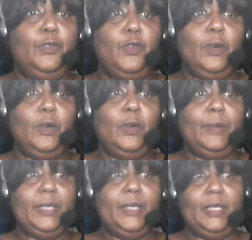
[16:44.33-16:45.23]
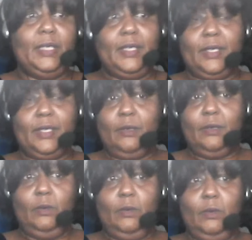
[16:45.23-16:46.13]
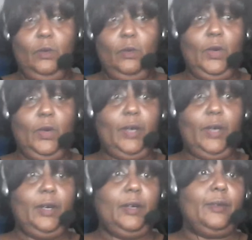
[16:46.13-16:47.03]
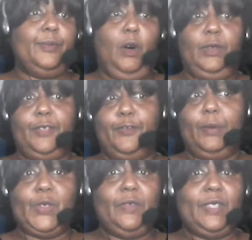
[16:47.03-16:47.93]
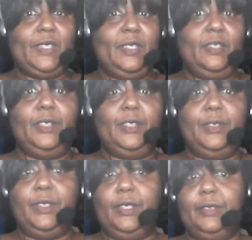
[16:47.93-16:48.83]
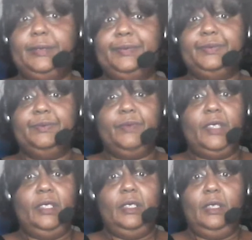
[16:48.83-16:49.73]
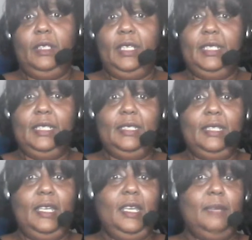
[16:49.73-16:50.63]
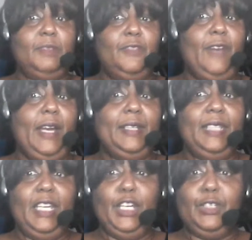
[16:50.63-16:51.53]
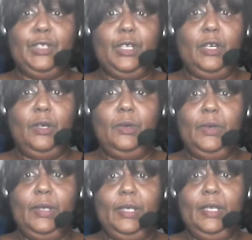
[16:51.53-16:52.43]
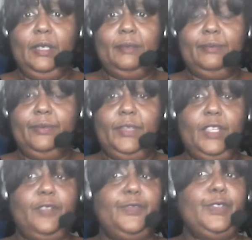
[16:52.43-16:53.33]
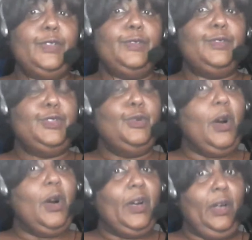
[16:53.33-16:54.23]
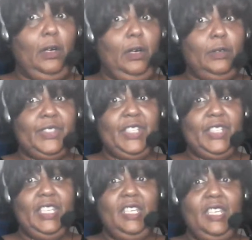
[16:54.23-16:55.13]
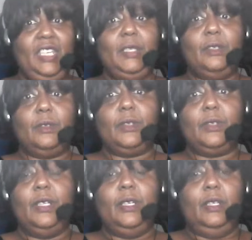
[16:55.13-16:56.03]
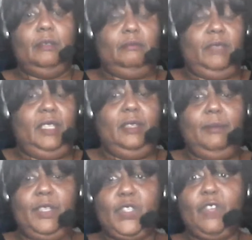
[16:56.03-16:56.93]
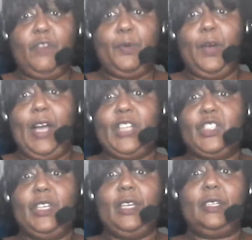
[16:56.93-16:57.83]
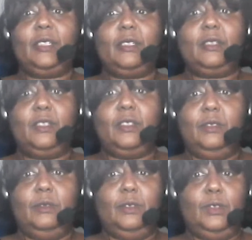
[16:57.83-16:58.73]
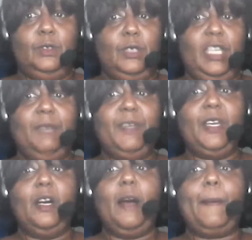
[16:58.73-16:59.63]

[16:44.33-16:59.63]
Your formulas, where all the different formulas of Excel, here you go. Any name defining, here you go. If you are on a team and you're in the midst of a project, keeping up